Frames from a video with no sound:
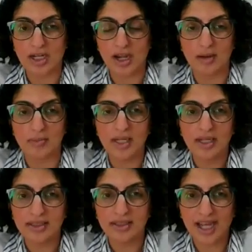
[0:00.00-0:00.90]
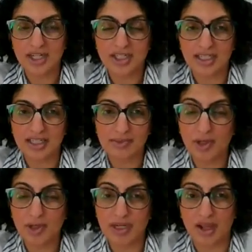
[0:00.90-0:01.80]
or a gum, then actually it's
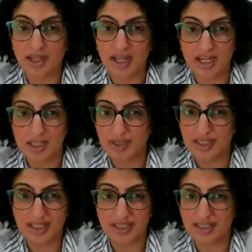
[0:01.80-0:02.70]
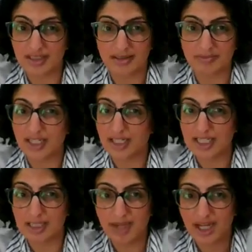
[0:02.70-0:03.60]
probably okay to be addicted to
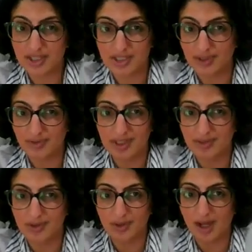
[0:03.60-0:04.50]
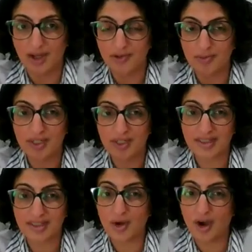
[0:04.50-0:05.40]
nicotine patches for the rest of your life,
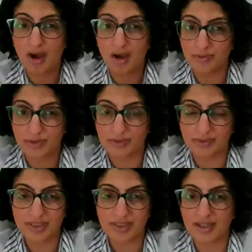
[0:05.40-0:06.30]
because they're not harmful.